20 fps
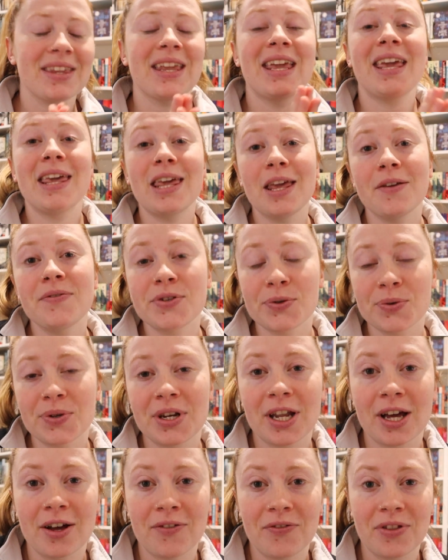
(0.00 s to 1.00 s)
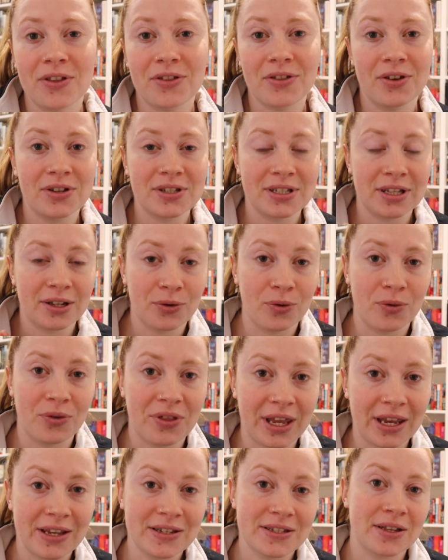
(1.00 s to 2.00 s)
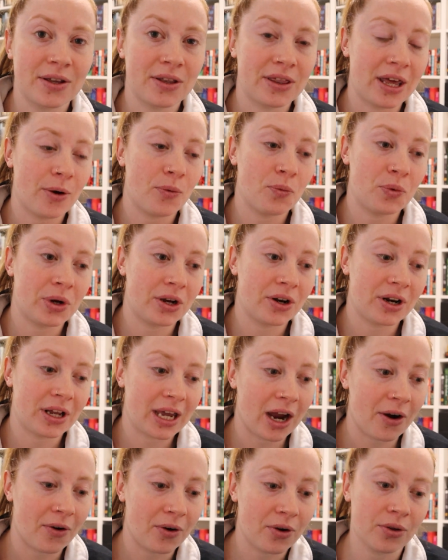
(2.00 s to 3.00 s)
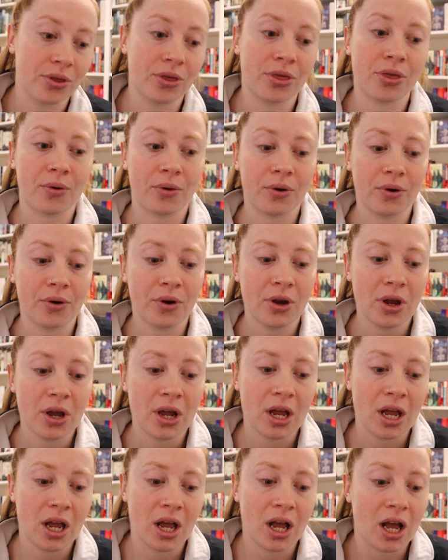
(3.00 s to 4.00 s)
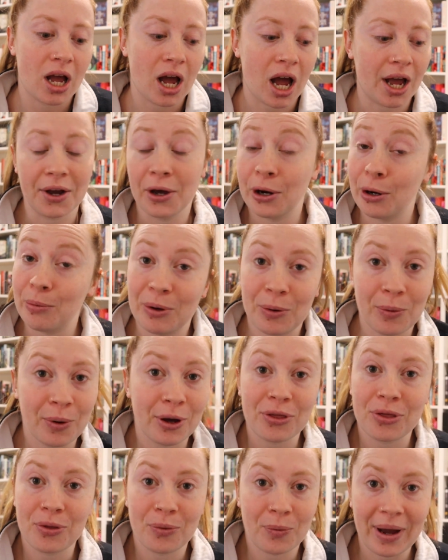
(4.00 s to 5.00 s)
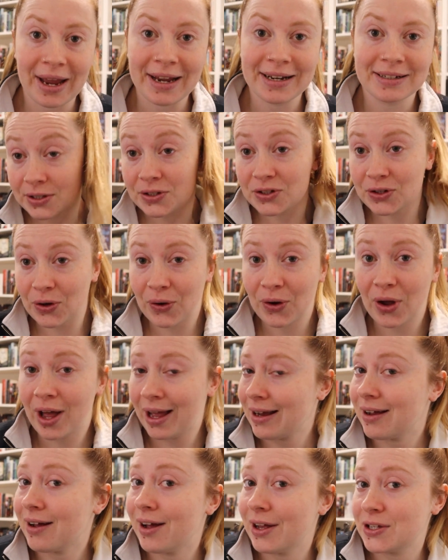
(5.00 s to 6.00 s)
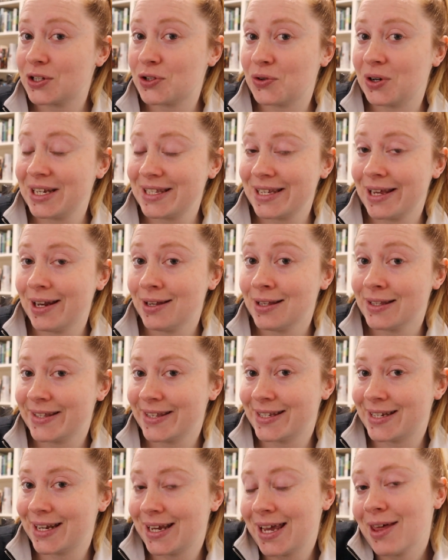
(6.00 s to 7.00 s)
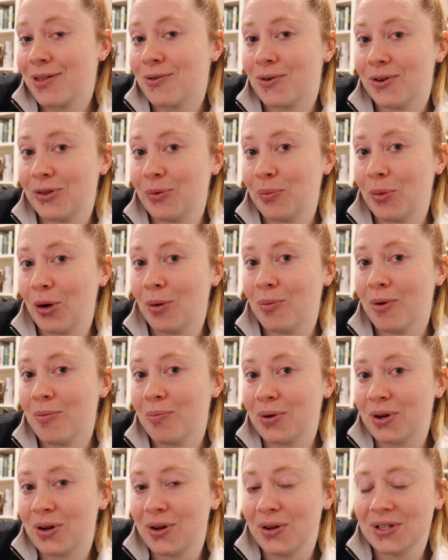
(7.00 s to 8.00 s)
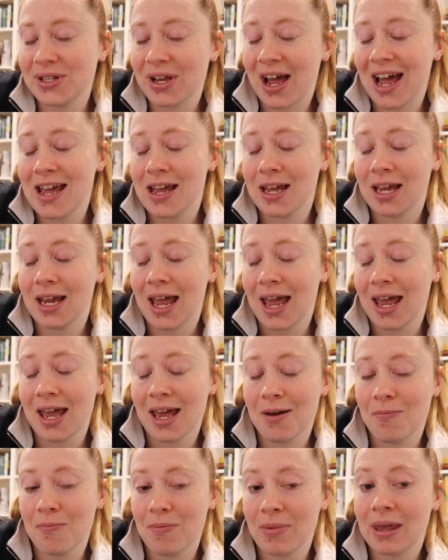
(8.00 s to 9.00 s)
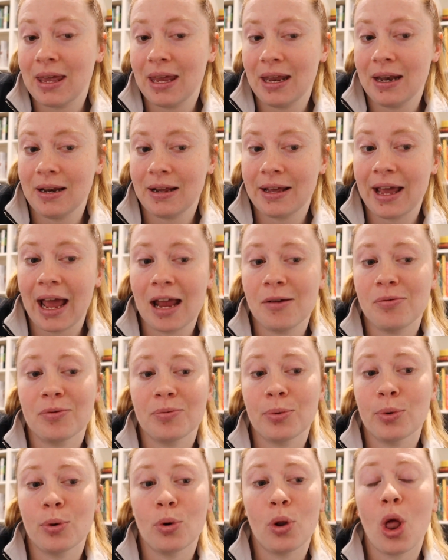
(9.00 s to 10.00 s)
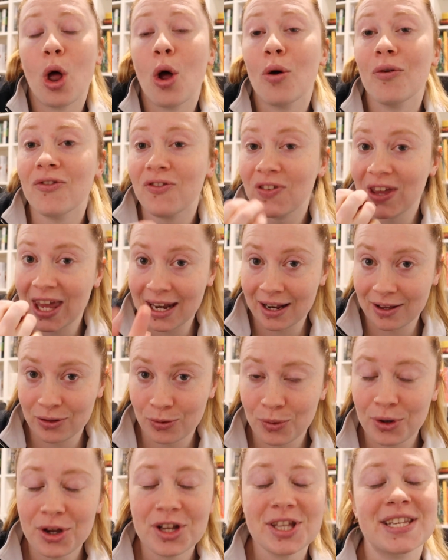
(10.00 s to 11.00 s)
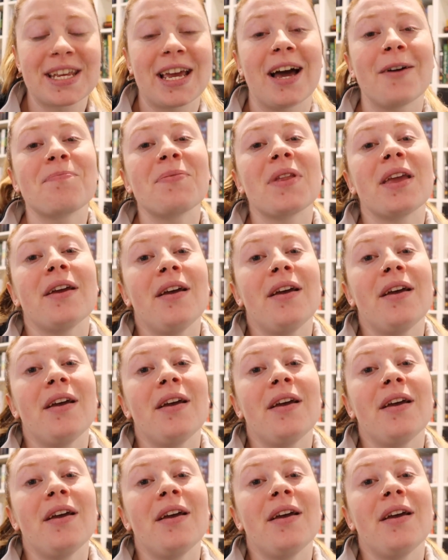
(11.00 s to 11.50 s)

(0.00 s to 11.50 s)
It gives you enough that those little things that we're going to carry on through are going to be worth the wait. So I can't string sentences together at the moment because I am incapable of getting the words out.